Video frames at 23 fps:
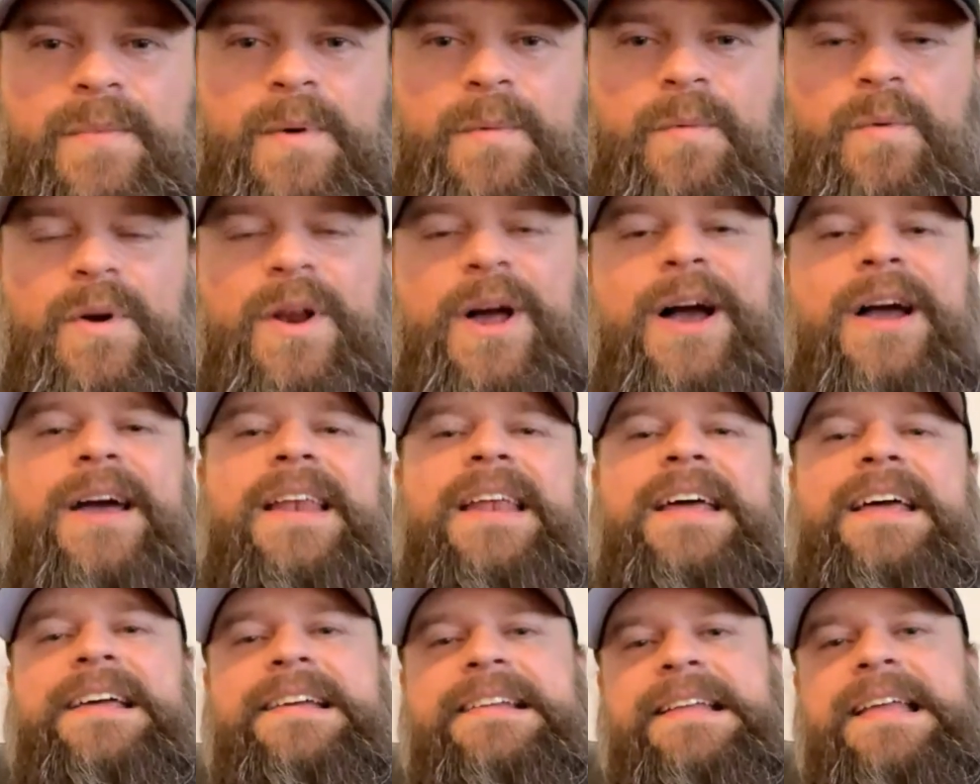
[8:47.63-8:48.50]
We're not
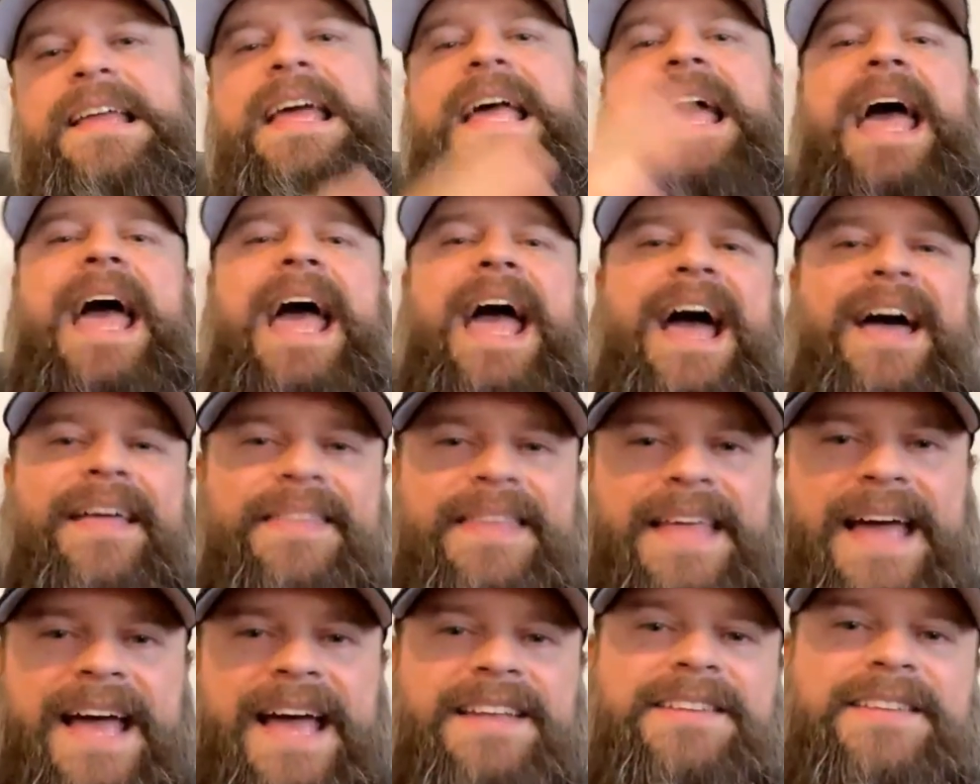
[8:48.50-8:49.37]
going to add
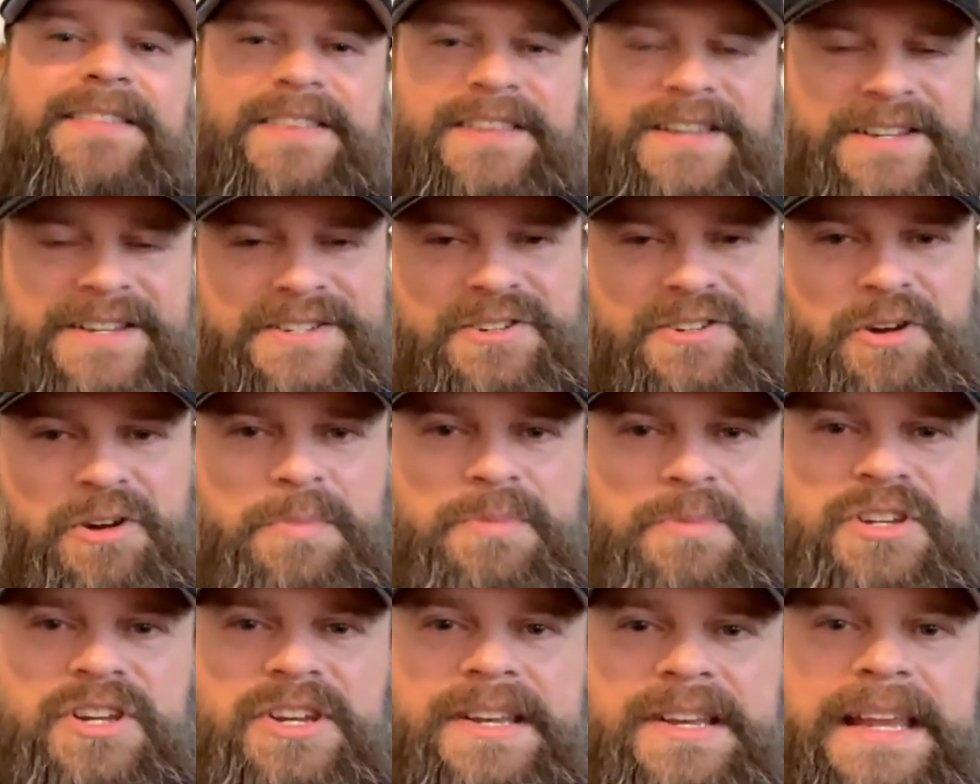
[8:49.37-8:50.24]
that to the
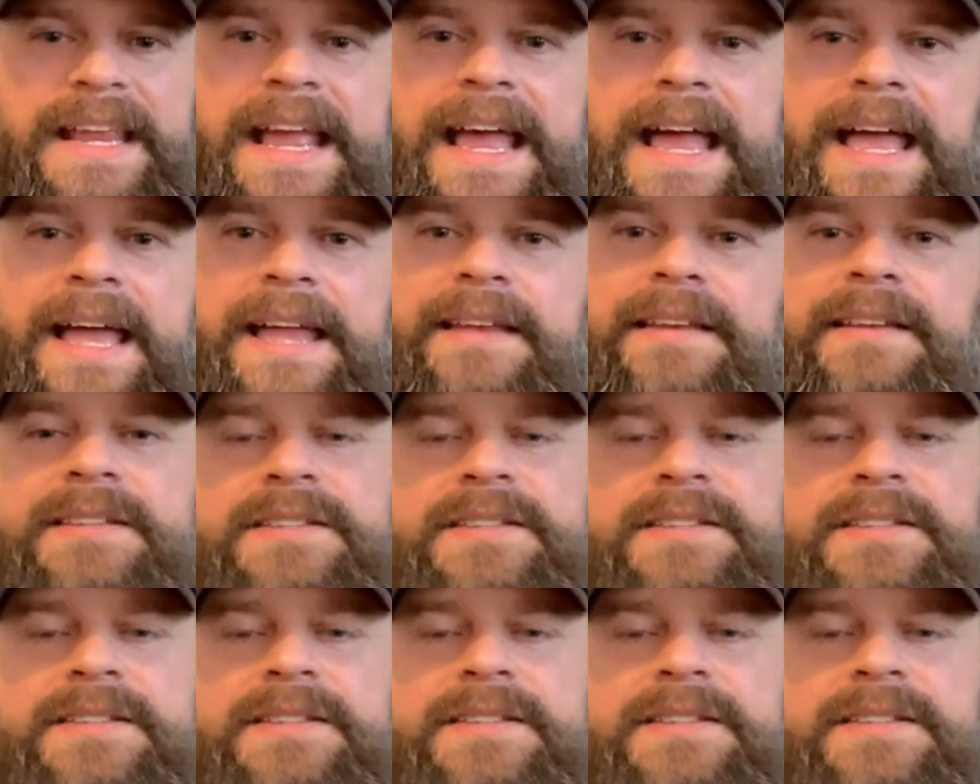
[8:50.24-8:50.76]
description yet.